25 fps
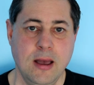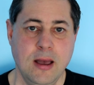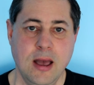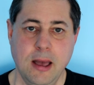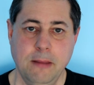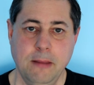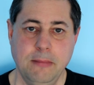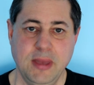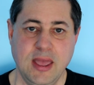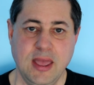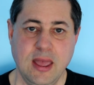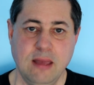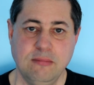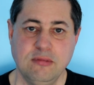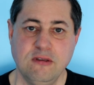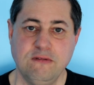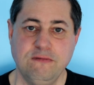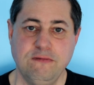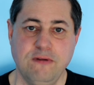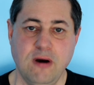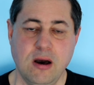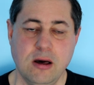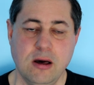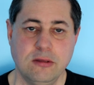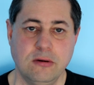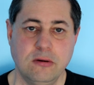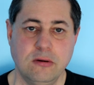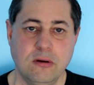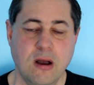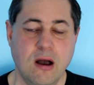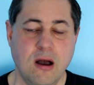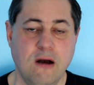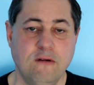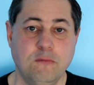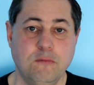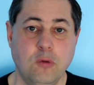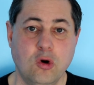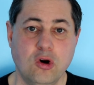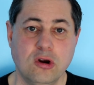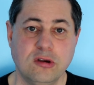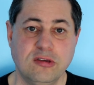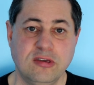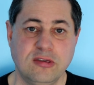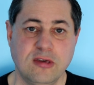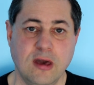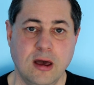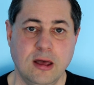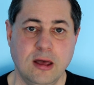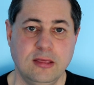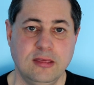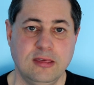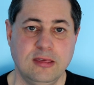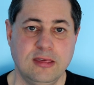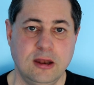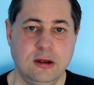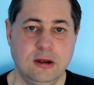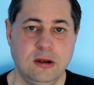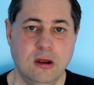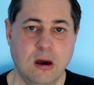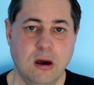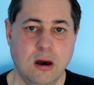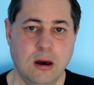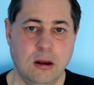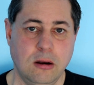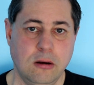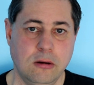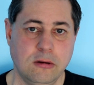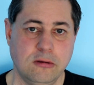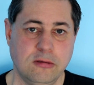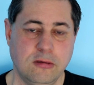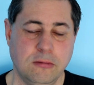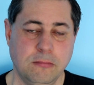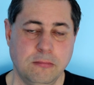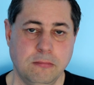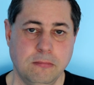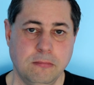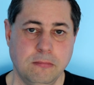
and became the father of more sons and daughters.